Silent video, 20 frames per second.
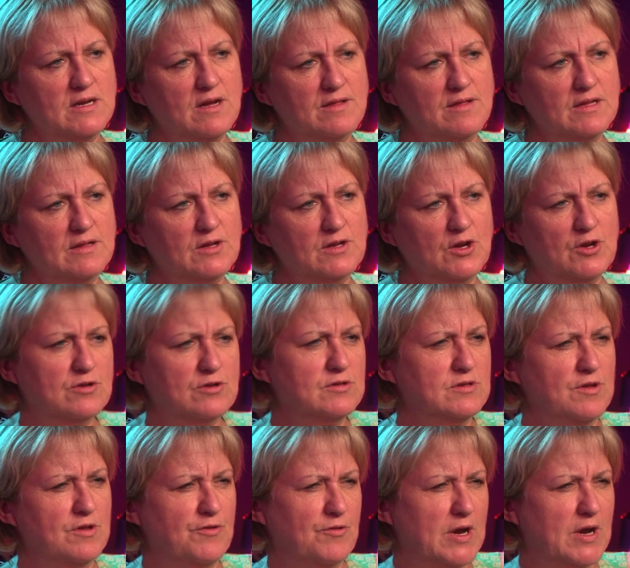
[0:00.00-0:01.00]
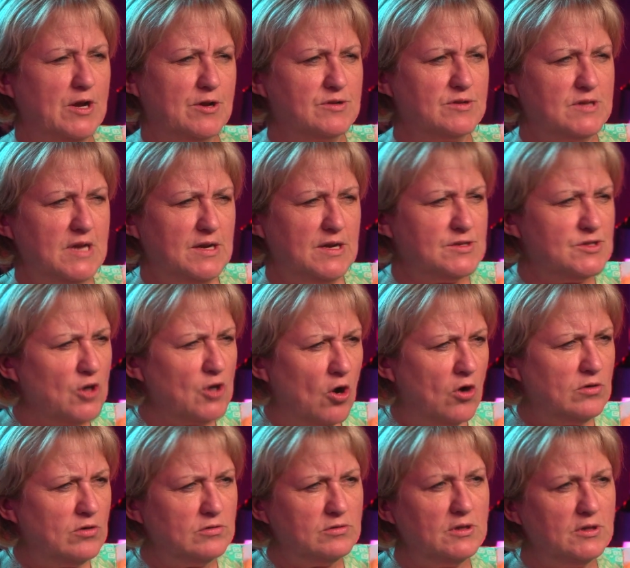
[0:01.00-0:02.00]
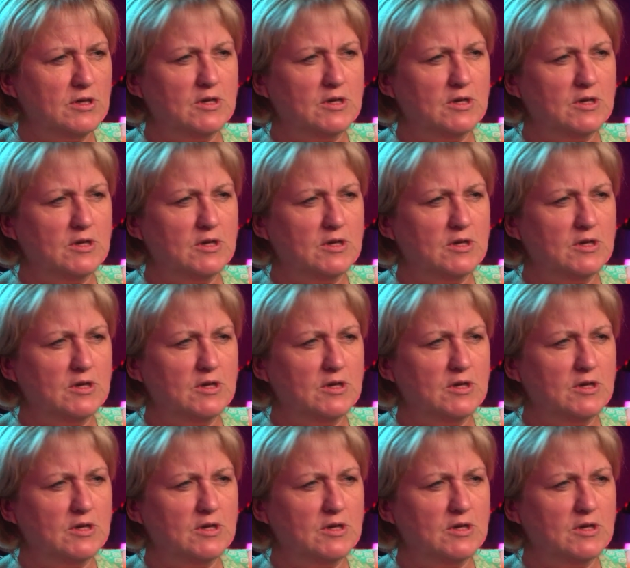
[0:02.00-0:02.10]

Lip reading: I think the three girls need a song.